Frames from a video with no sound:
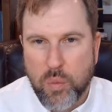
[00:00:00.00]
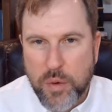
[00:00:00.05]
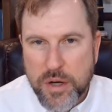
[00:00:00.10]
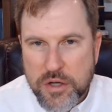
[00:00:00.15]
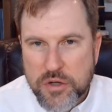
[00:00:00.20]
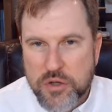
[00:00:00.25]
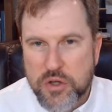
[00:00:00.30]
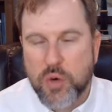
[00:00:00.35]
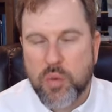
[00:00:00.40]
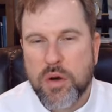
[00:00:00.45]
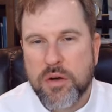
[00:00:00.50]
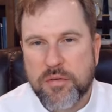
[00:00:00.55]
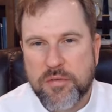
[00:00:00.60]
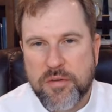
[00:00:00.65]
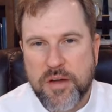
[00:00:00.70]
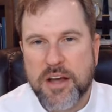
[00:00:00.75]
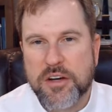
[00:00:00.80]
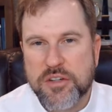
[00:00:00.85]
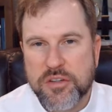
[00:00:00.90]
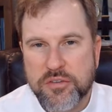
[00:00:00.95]
We knew what
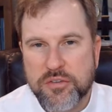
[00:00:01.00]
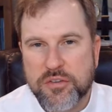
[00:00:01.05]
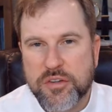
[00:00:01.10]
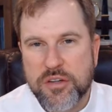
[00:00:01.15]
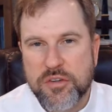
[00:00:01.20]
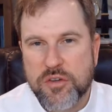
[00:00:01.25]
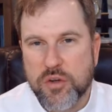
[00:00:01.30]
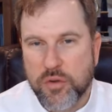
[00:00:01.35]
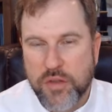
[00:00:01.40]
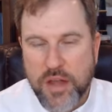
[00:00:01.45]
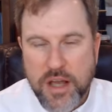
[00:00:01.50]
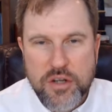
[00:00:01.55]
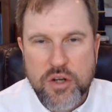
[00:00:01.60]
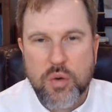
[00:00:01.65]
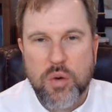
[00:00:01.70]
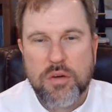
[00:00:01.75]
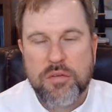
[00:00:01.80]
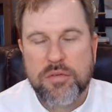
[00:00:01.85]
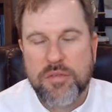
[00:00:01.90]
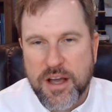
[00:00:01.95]
factions can do. They
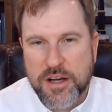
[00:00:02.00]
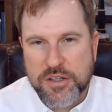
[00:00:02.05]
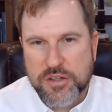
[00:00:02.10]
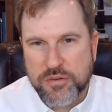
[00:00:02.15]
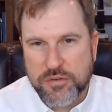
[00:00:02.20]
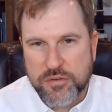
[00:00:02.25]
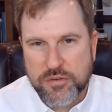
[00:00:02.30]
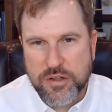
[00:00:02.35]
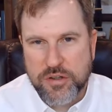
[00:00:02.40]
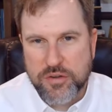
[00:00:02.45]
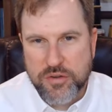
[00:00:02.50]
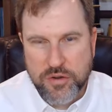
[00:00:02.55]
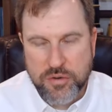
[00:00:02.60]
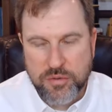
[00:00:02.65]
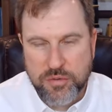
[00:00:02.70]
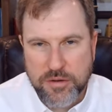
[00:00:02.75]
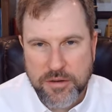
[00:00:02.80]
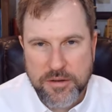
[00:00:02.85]
knew what factions can do.